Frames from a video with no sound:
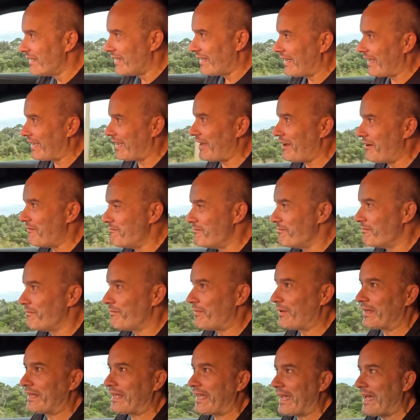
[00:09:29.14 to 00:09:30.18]

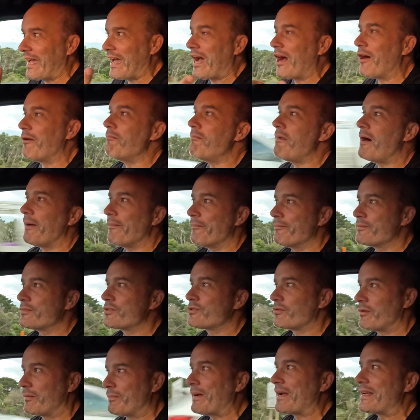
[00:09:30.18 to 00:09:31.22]
But yeah, our
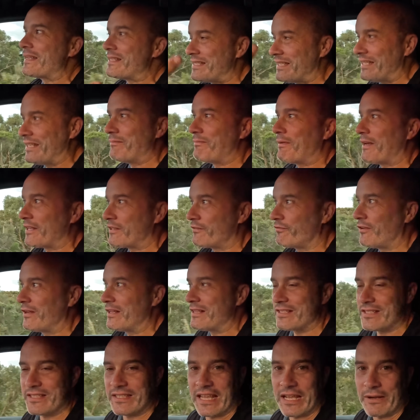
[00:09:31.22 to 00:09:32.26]
mums were basically best
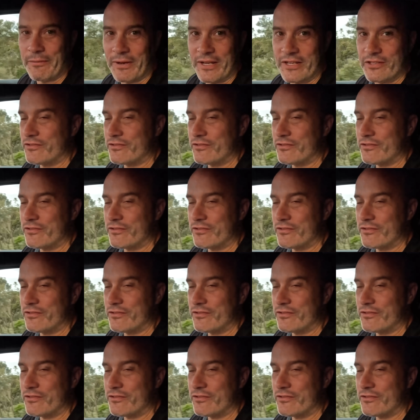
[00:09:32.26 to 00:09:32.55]
friends and they went